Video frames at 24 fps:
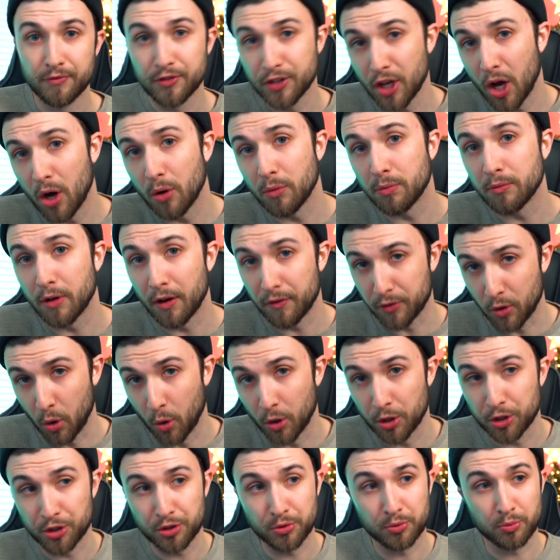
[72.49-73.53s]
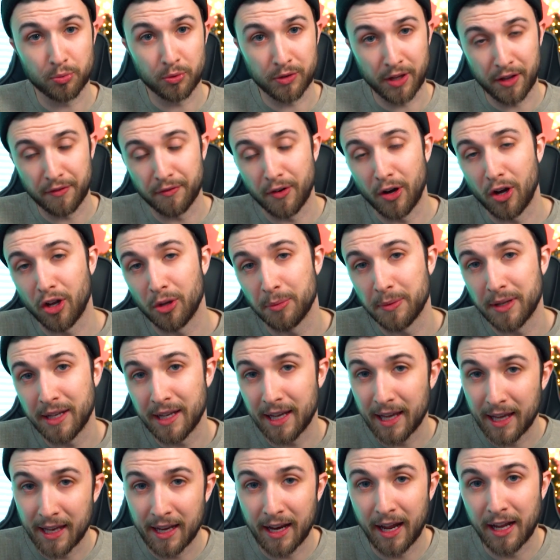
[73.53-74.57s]
So of course, when they followed me
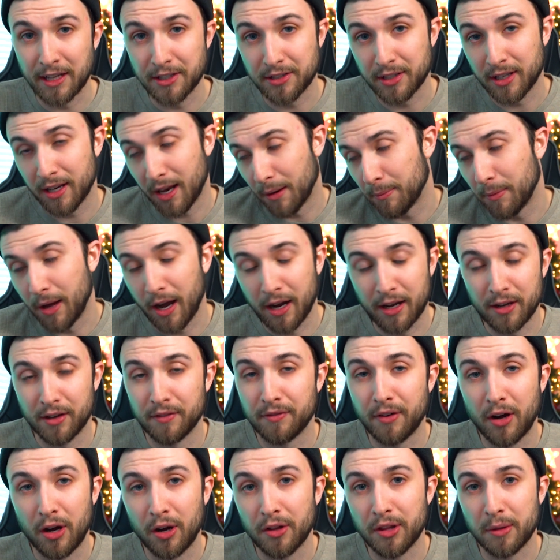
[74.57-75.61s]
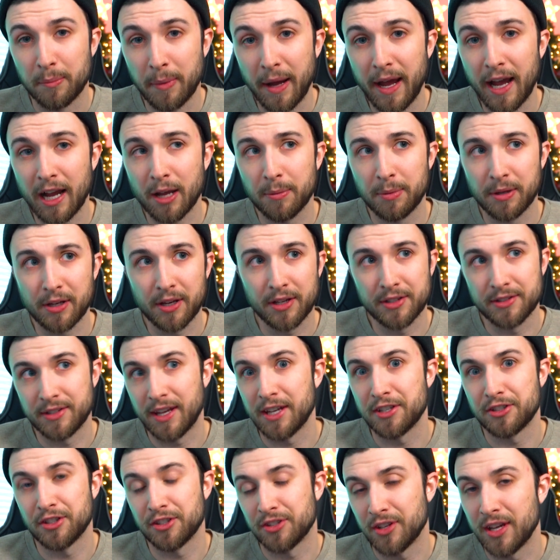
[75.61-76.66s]
and I said I'm not gonna follow them back because
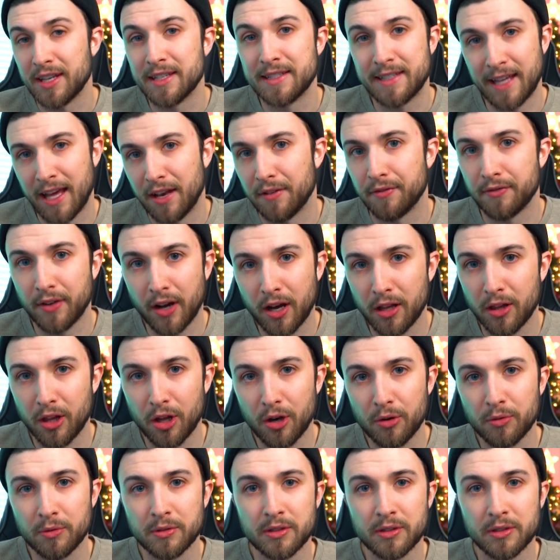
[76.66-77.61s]
that's just a dead follow,